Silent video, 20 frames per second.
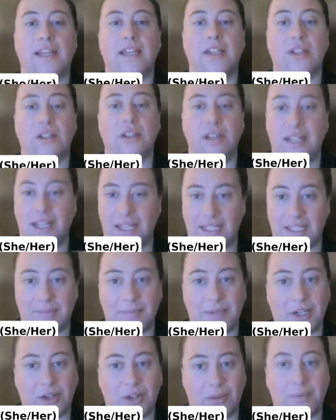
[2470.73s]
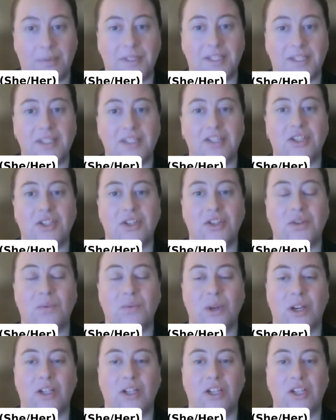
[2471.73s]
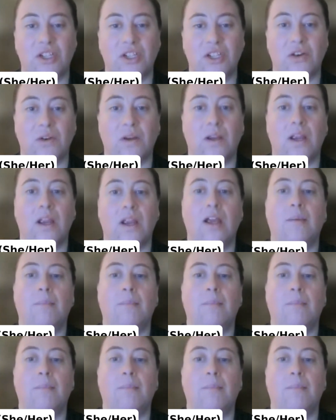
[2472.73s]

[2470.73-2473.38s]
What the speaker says: then you need to be competent to do the work you do.